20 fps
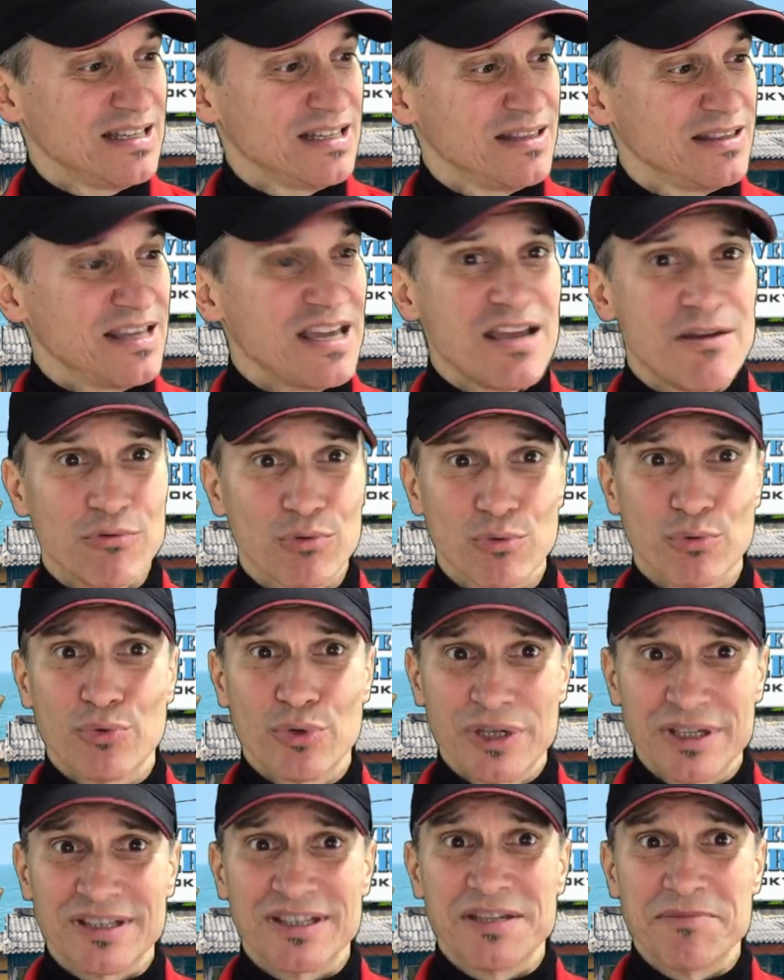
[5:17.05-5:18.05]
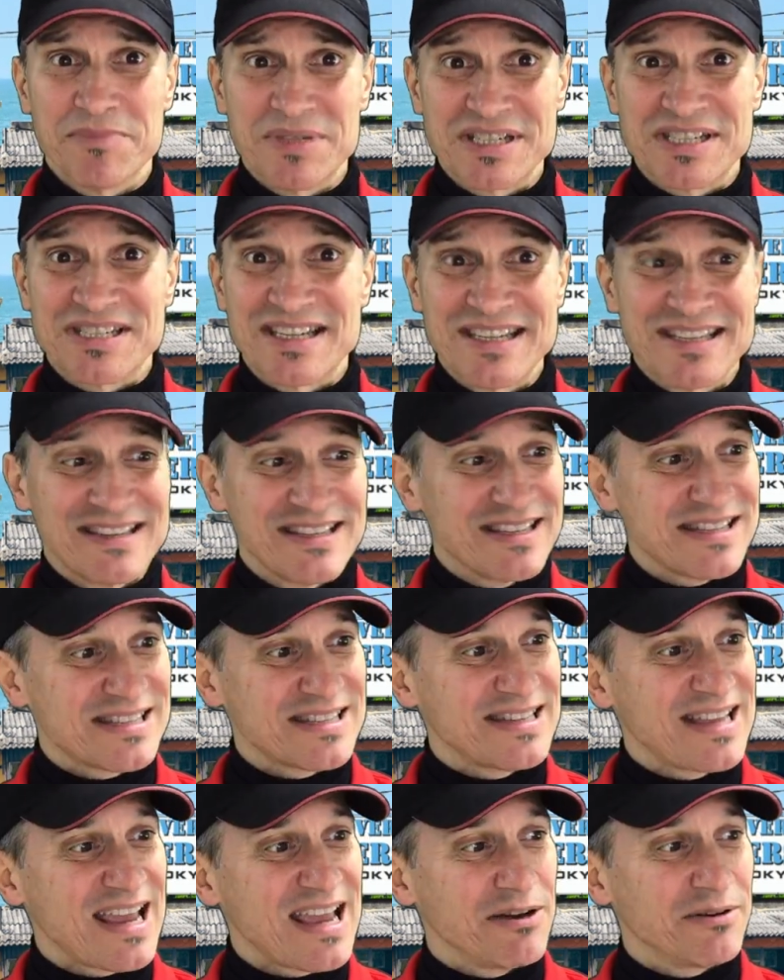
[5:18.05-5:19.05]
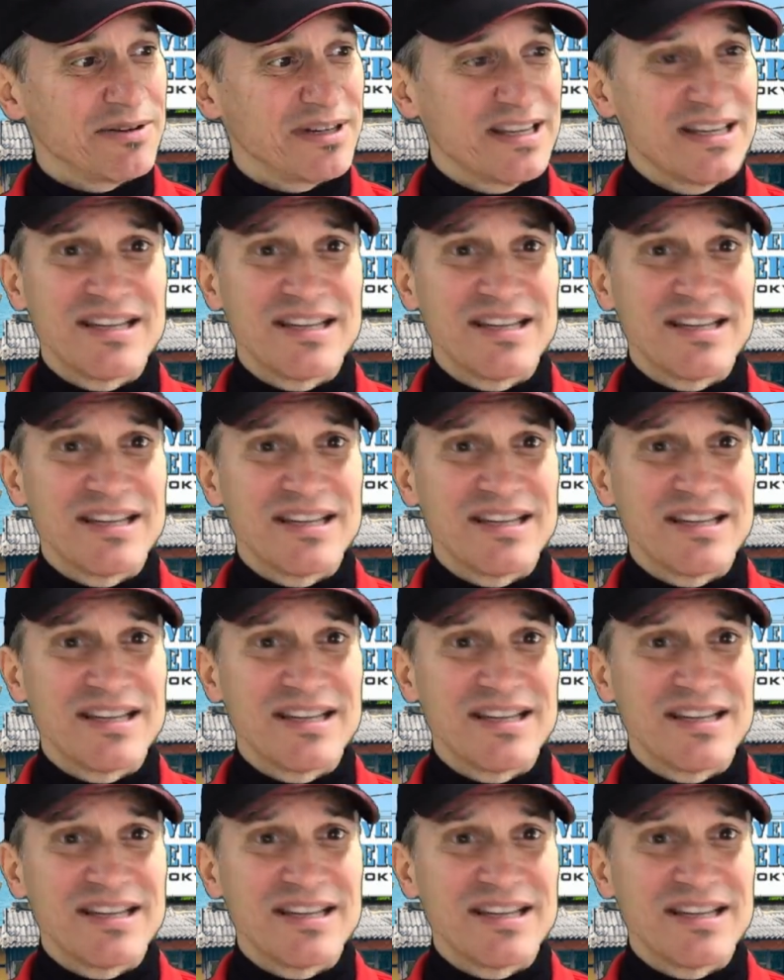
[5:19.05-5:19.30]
They really machined this down.